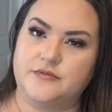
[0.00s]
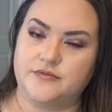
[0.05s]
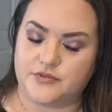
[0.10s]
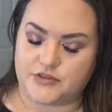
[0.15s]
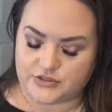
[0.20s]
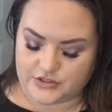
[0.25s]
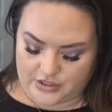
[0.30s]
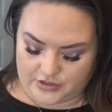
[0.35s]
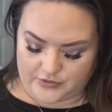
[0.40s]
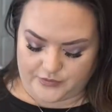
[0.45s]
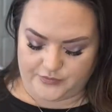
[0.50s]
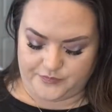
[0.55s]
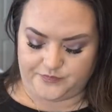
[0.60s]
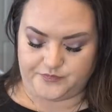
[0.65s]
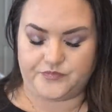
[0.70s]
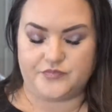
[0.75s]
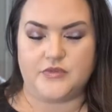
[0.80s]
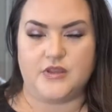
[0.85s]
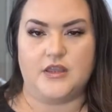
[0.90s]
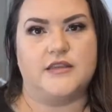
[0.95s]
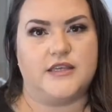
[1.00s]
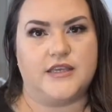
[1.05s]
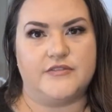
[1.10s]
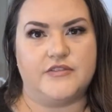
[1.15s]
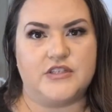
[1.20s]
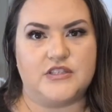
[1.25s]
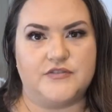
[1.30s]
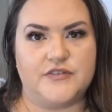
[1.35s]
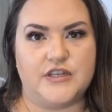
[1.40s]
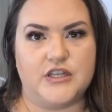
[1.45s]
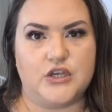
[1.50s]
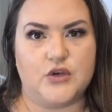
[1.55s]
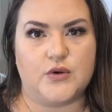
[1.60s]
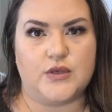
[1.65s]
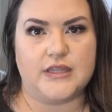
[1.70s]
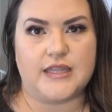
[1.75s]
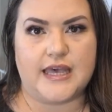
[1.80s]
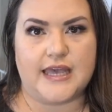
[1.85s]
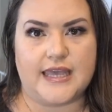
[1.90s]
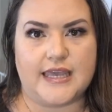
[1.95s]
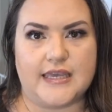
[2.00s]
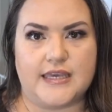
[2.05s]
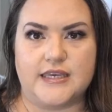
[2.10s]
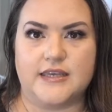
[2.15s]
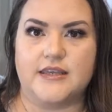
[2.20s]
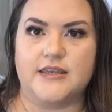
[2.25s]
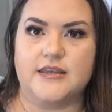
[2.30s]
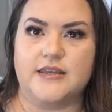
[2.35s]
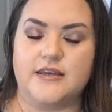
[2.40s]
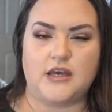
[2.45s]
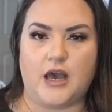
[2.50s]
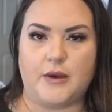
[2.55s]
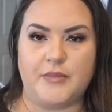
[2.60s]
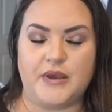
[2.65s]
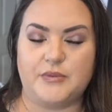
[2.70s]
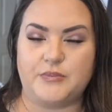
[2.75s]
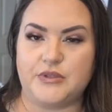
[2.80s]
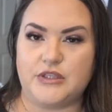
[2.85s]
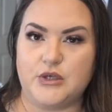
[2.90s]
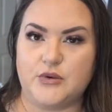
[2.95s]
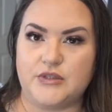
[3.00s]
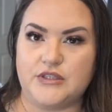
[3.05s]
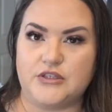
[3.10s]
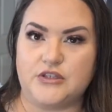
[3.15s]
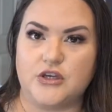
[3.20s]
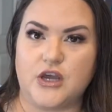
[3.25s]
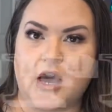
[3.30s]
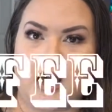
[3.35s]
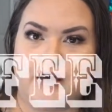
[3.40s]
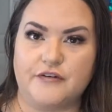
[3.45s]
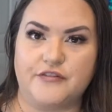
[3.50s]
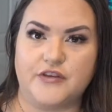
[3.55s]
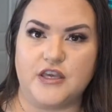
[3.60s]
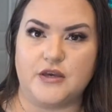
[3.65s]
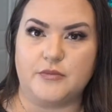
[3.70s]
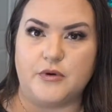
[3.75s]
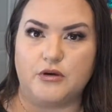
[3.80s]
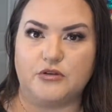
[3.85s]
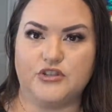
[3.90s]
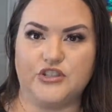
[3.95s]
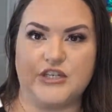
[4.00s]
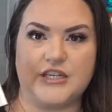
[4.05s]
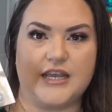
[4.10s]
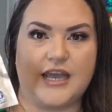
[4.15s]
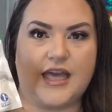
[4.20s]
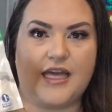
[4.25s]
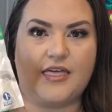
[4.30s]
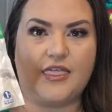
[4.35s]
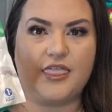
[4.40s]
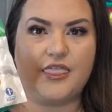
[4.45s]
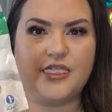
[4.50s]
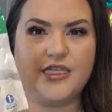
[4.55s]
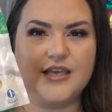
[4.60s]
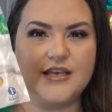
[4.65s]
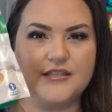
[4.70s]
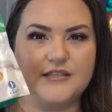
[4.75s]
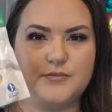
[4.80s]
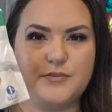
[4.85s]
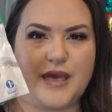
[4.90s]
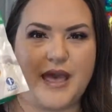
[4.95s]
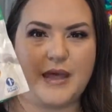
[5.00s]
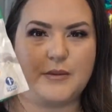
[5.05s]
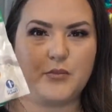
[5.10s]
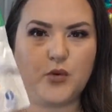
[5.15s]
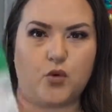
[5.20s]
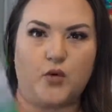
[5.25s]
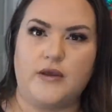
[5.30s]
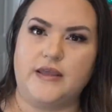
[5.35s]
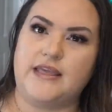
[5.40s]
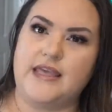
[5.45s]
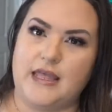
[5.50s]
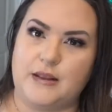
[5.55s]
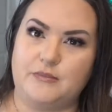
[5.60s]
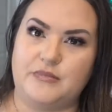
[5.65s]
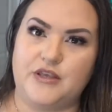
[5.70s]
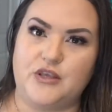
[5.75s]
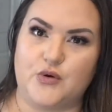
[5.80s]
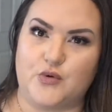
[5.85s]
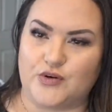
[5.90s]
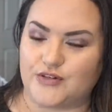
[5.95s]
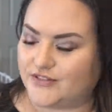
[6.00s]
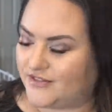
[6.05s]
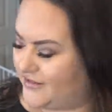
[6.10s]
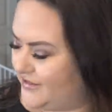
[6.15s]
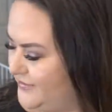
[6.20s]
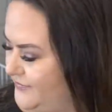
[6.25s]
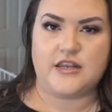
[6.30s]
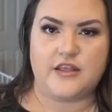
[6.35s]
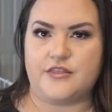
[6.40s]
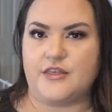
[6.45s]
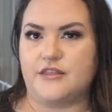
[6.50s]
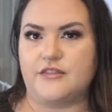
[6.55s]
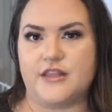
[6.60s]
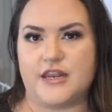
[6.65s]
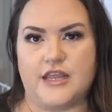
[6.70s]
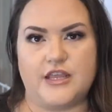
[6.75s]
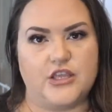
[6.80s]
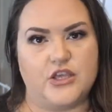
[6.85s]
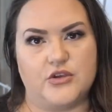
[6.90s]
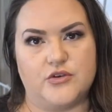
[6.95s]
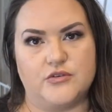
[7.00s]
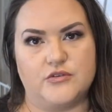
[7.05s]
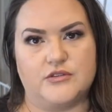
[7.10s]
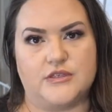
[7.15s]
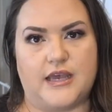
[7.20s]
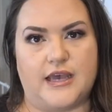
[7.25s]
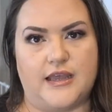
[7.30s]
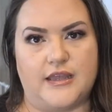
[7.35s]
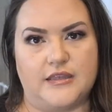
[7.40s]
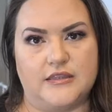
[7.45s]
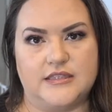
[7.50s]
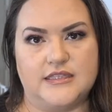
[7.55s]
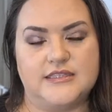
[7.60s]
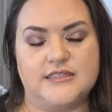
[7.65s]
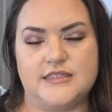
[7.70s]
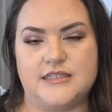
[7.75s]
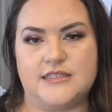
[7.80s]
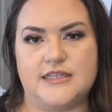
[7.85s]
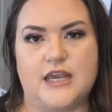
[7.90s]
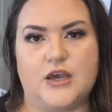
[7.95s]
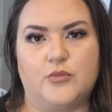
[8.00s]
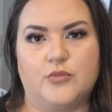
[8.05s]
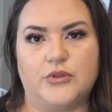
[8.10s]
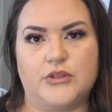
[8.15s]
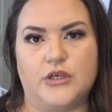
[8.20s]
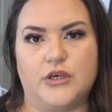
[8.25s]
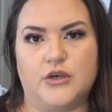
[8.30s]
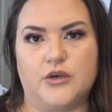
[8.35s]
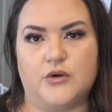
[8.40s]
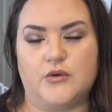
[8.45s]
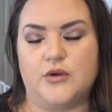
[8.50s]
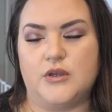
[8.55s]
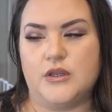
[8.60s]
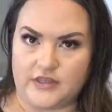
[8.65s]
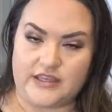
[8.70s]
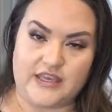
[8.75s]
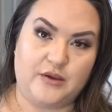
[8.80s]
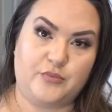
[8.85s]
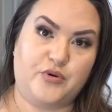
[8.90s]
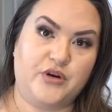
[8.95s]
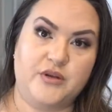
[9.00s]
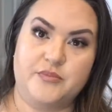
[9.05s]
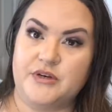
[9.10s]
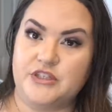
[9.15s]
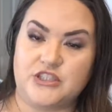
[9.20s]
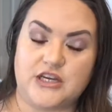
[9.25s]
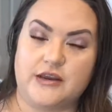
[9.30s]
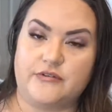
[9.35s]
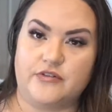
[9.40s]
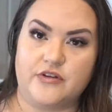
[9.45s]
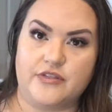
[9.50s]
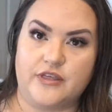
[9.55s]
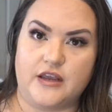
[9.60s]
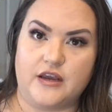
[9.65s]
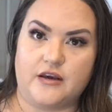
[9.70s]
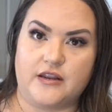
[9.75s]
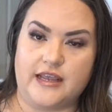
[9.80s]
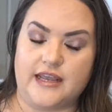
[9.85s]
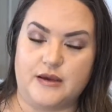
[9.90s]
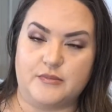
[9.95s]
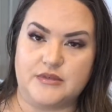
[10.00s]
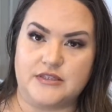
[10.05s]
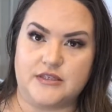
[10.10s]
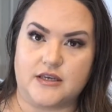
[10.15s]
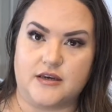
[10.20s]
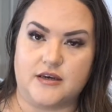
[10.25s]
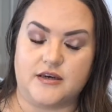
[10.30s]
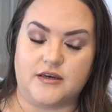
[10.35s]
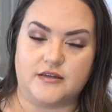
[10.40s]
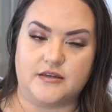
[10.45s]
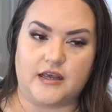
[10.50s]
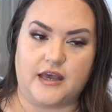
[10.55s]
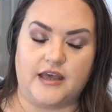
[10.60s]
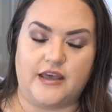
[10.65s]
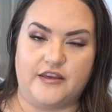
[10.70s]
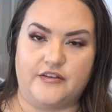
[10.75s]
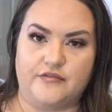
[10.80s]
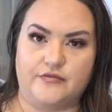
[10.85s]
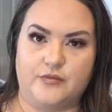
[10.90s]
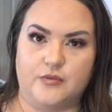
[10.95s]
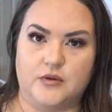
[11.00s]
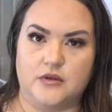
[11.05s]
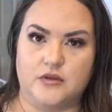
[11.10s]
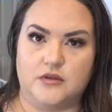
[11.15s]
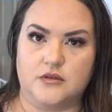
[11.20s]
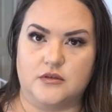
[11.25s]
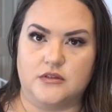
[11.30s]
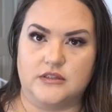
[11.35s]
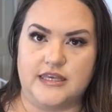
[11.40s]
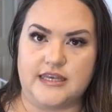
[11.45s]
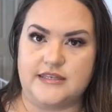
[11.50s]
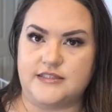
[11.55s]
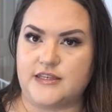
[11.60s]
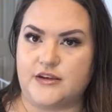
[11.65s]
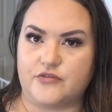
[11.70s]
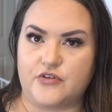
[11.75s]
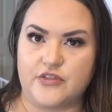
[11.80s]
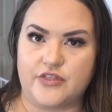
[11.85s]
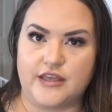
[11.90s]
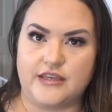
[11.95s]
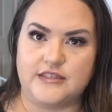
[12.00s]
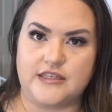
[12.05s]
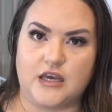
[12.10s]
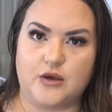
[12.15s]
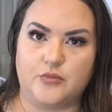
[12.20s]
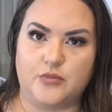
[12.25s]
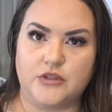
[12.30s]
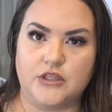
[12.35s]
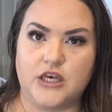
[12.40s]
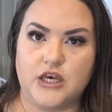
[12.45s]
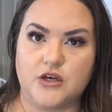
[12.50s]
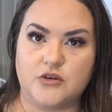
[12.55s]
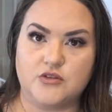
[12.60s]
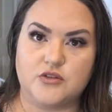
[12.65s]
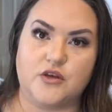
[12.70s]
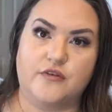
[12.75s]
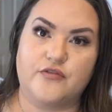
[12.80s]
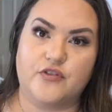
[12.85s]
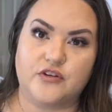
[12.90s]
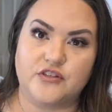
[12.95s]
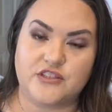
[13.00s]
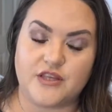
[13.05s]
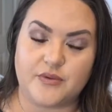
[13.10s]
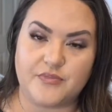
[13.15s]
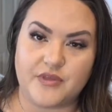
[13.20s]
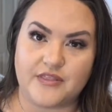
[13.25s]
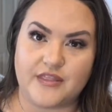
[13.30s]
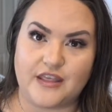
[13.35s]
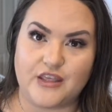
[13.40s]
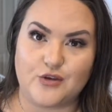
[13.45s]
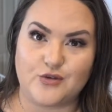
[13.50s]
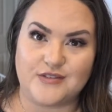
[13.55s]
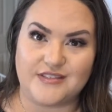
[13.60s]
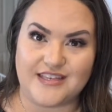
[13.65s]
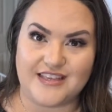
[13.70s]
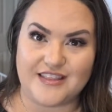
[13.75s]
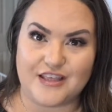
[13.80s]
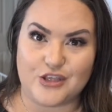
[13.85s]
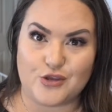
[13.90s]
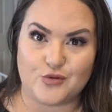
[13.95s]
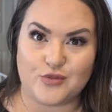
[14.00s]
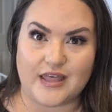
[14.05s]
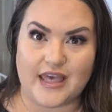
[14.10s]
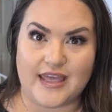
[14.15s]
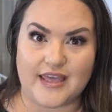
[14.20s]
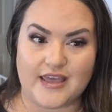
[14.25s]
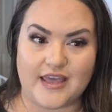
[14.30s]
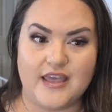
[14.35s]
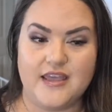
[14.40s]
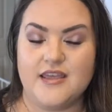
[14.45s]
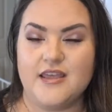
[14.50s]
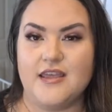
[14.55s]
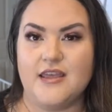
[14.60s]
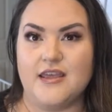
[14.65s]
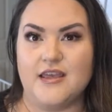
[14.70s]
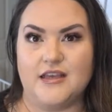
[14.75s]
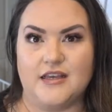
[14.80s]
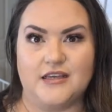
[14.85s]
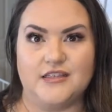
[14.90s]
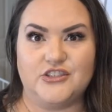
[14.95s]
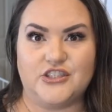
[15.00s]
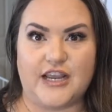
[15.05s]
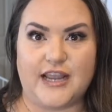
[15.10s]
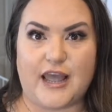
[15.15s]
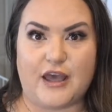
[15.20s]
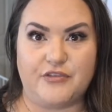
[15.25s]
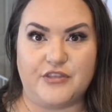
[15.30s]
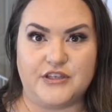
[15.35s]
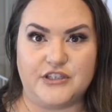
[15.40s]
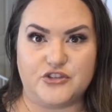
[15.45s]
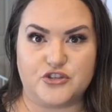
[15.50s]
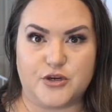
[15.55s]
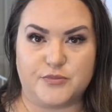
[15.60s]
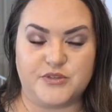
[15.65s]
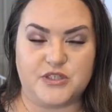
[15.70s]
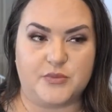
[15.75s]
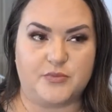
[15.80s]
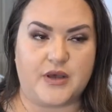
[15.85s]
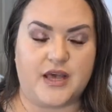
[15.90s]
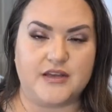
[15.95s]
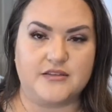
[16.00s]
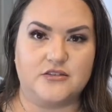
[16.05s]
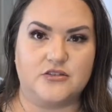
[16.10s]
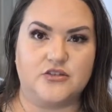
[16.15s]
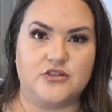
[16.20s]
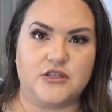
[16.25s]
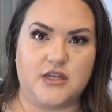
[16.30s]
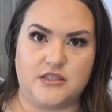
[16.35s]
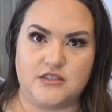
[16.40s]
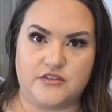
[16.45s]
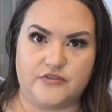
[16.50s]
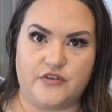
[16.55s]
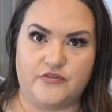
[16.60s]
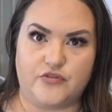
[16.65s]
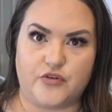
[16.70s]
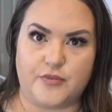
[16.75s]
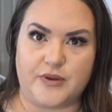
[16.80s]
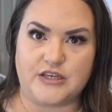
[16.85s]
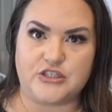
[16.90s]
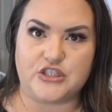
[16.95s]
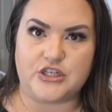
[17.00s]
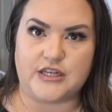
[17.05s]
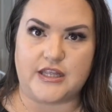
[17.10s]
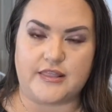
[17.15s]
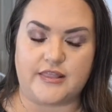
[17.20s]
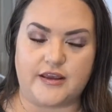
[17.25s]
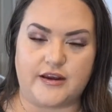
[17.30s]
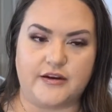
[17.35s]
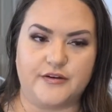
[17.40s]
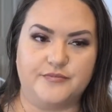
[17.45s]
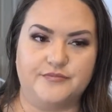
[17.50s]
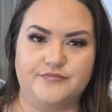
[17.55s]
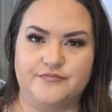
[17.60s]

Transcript: So give this video a like, comment below a little coffee emoji, and this bad boy can be yours. Anything that I use, I list it down below. I get pretty much everything on Amazon. I've linked everything down below, so if there's something that you see that you'd like, check out the description box. There's tons of information in there.